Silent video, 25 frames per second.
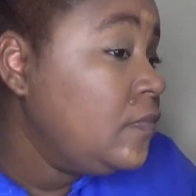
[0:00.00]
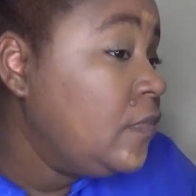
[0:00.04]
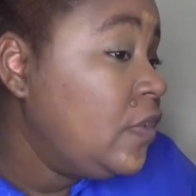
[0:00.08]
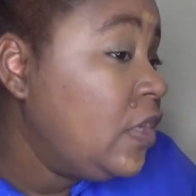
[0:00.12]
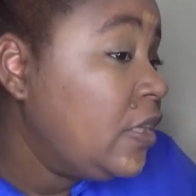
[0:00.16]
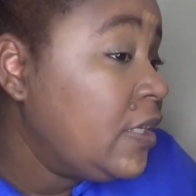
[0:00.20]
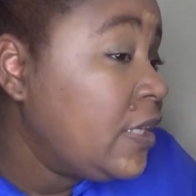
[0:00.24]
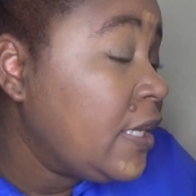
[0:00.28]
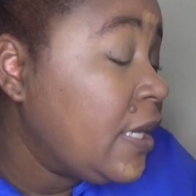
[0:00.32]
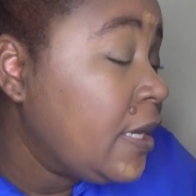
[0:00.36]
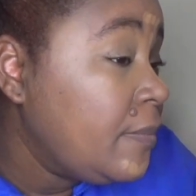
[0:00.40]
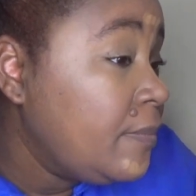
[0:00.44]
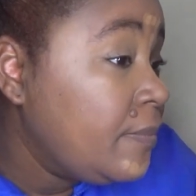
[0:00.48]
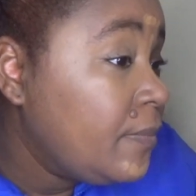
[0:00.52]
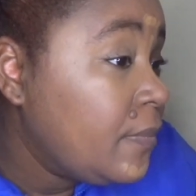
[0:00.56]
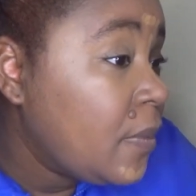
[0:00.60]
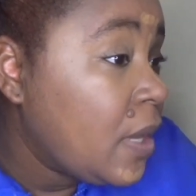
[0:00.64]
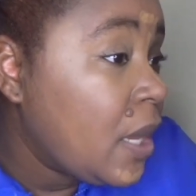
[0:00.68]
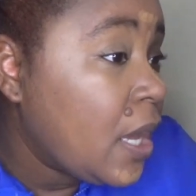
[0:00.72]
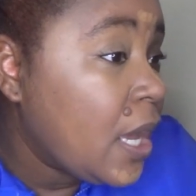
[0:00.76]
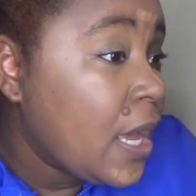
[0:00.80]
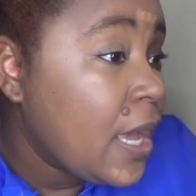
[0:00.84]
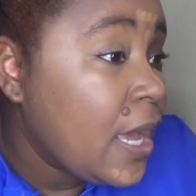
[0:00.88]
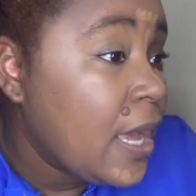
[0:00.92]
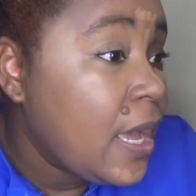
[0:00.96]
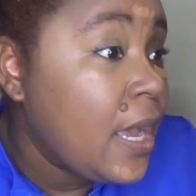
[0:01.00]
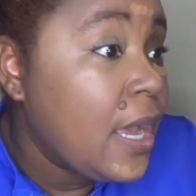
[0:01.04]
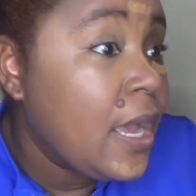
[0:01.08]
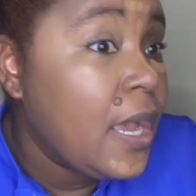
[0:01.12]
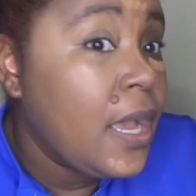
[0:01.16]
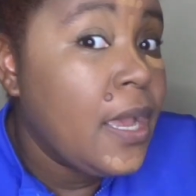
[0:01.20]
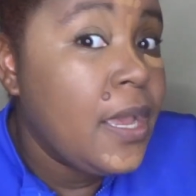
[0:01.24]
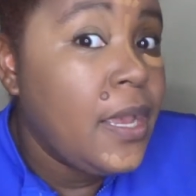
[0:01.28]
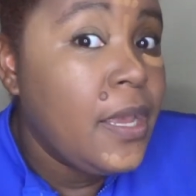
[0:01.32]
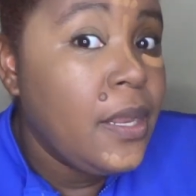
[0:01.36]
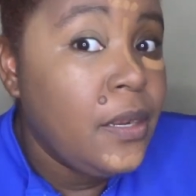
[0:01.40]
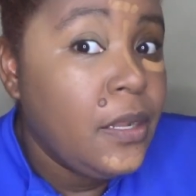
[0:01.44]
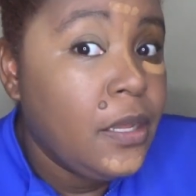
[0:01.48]
Look at that.
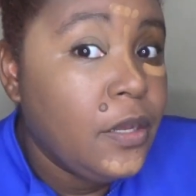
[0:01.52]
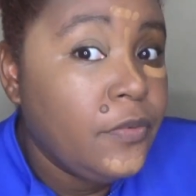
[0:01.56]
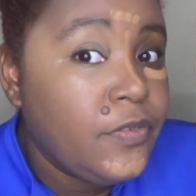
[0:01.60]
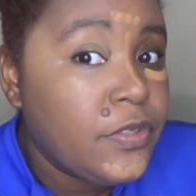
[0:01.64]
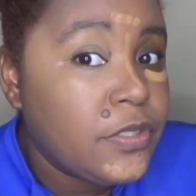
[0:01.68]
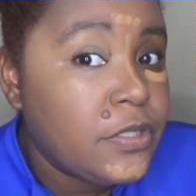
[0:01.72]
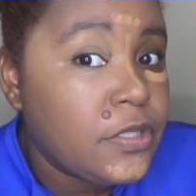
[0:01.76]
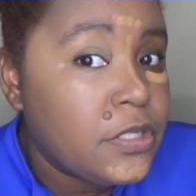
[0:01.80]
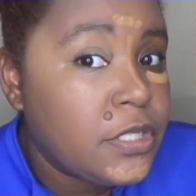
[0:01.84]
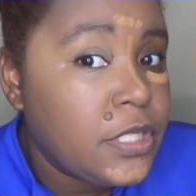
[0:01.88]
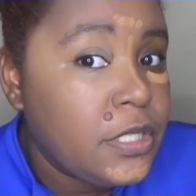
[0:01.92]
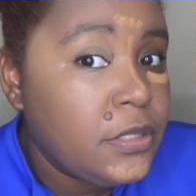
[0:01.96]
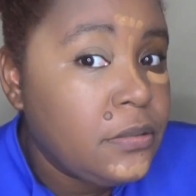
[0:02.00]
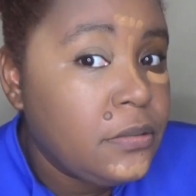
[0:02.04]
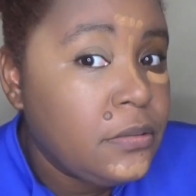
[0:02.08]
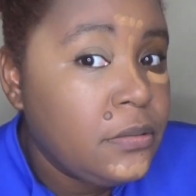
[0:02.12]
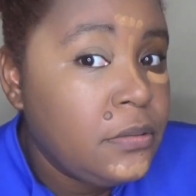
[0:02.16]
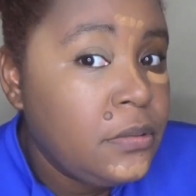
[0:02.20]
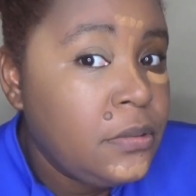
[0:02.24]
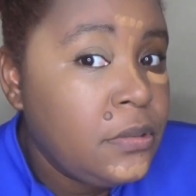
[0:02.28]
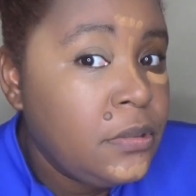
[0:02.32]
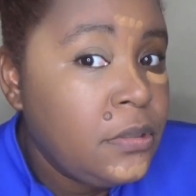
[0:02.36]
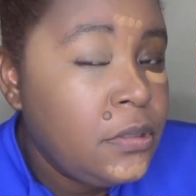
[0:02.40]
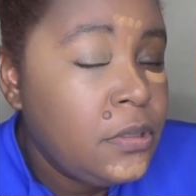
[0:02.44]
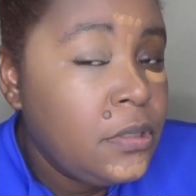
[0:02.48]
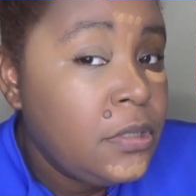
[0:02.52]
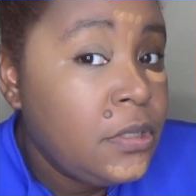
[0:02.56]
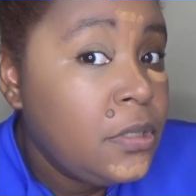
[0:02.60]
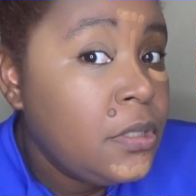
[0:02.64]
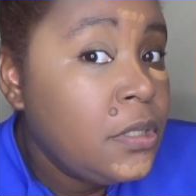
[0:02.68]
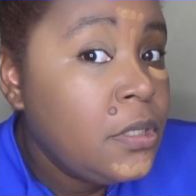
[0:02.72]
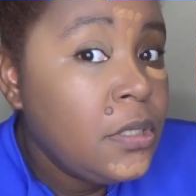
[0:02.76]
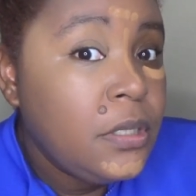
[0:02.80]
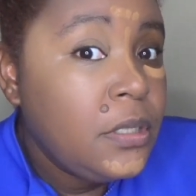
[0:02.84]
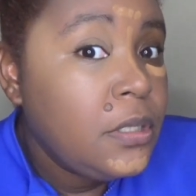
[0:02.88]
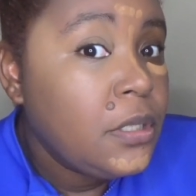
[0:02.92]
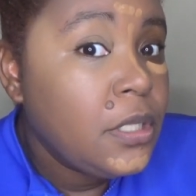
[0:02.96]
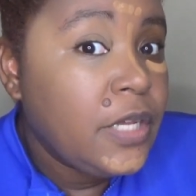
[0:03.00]
I love this concealer.
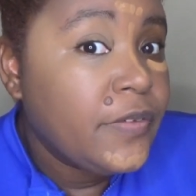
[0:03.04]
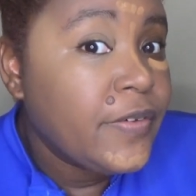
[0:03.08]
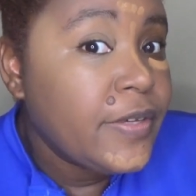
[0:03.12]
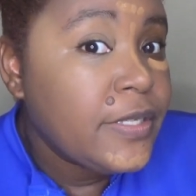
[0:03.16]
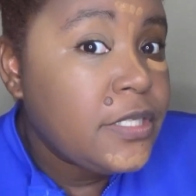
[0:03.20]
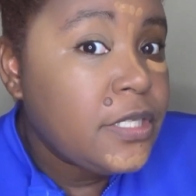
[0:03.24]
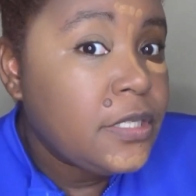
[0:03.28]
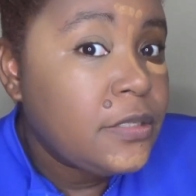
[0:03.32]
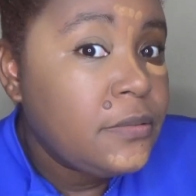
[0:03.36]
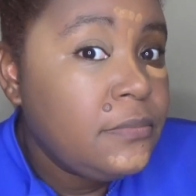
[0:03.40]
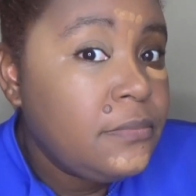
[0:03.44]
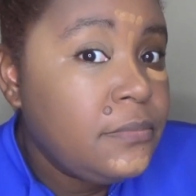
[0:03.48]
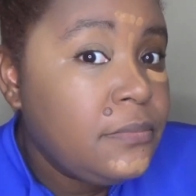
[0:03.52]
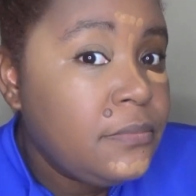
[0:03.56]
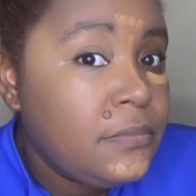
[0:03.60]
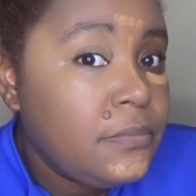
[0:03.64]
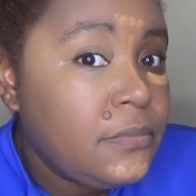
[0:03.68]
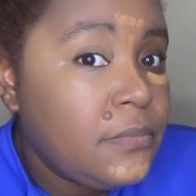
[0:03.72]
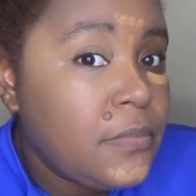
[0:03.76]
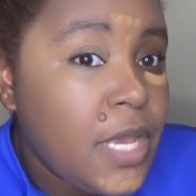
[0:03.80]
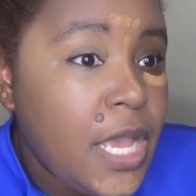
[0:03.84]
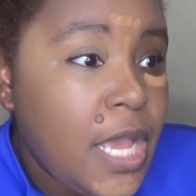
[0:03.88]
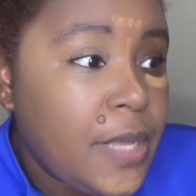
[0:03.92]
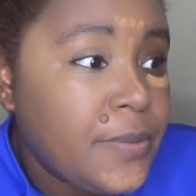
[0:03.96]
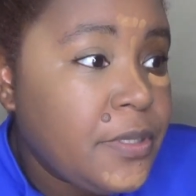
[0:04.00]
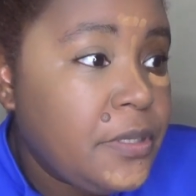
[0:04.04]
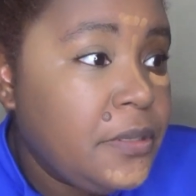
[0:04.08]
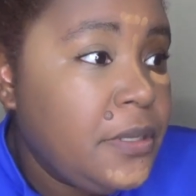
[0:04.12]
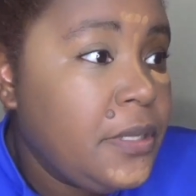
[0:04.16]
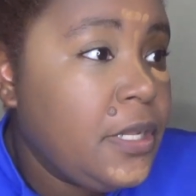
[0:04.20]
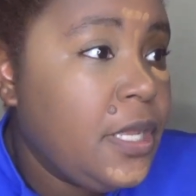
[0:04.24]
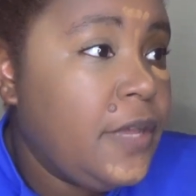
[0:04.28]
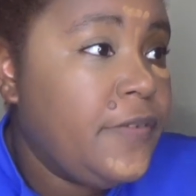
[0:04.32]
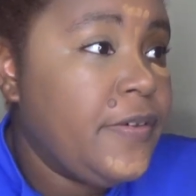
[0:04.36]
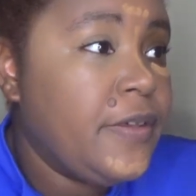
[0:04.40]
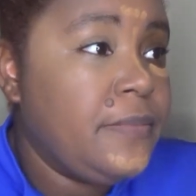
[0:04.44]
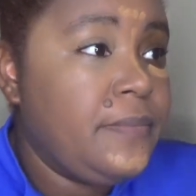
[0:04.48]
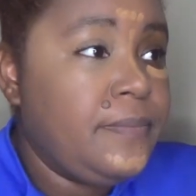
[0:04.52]
Love it.
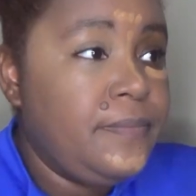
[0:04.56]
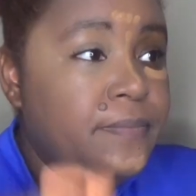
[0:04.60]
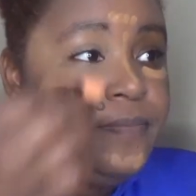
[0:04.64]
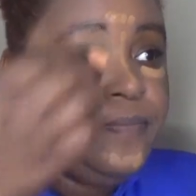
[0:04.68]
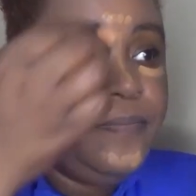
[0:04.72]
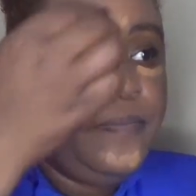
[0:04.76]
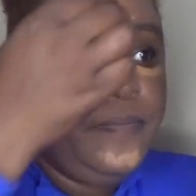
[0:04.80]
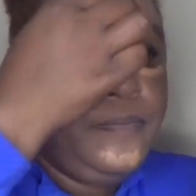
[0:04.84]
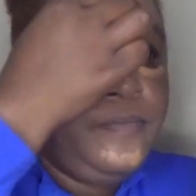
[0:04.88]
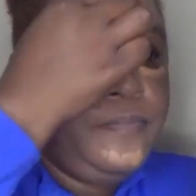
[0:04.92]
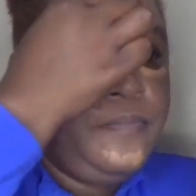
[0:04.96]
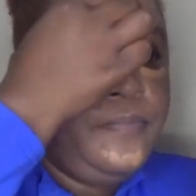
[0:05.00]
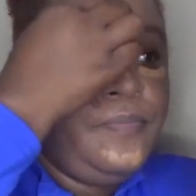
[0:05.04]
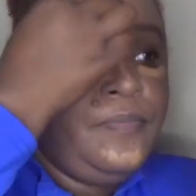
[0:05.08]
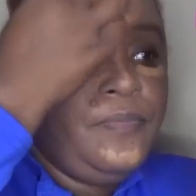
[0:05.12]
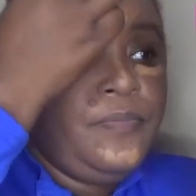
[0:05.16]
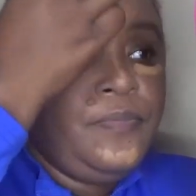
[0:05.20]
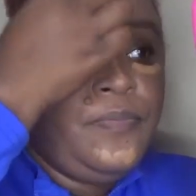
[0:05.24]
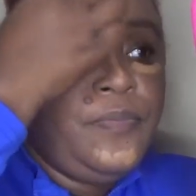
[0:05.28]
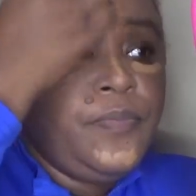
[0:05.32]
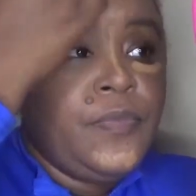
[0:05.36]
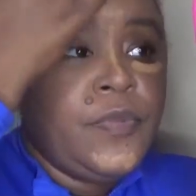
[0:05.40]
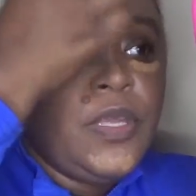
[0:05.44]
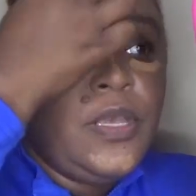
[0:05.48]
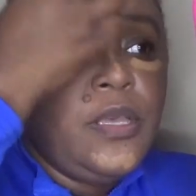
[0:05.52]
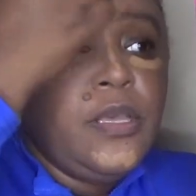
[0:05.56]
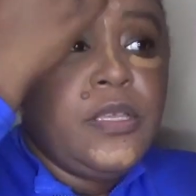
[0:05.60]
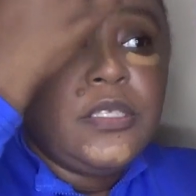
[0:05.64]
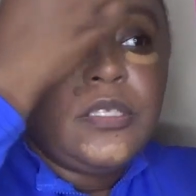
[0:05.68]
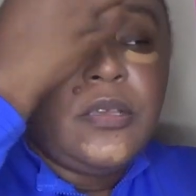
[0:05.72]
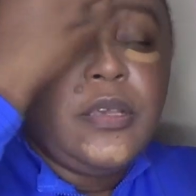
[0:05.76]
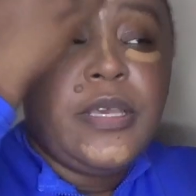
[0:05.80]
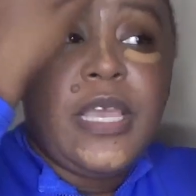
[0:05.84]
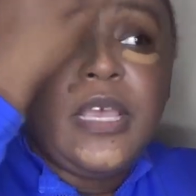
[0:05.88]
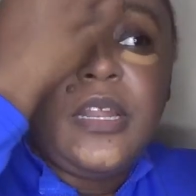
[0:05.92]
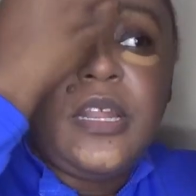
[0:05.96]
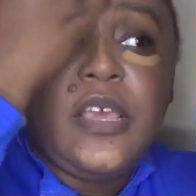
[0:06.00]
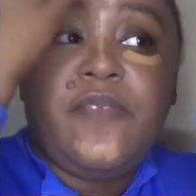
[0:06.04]
Absolutely love it.
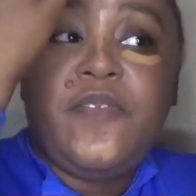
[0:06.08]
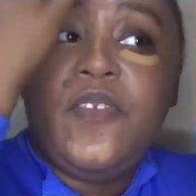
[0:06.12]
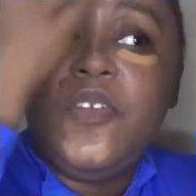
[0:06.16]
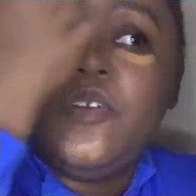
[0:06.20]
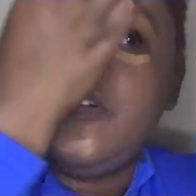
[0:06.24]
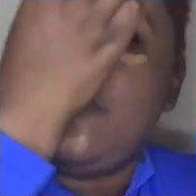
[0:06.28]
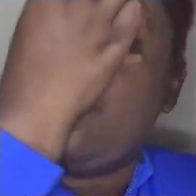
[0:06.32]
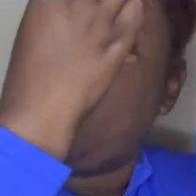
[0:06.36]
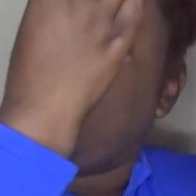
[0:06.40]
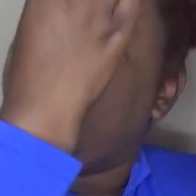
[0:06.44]
So again, if you're a